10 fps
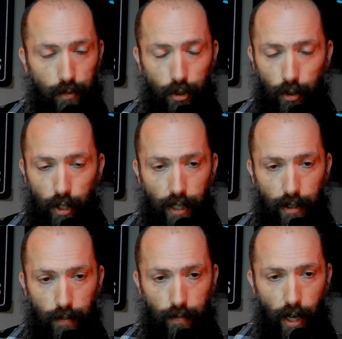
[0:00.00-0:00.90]
create
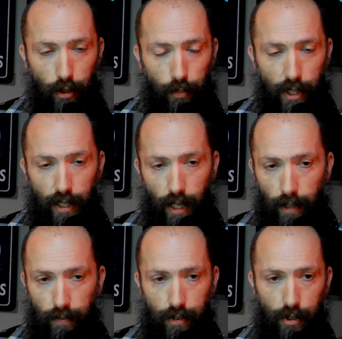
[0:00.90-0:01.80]
the final
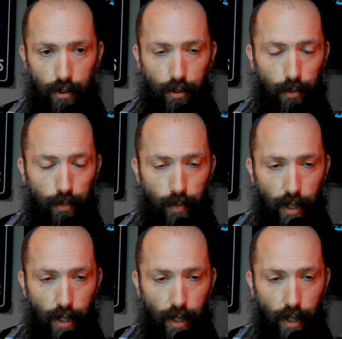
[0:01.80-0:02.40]
PDF to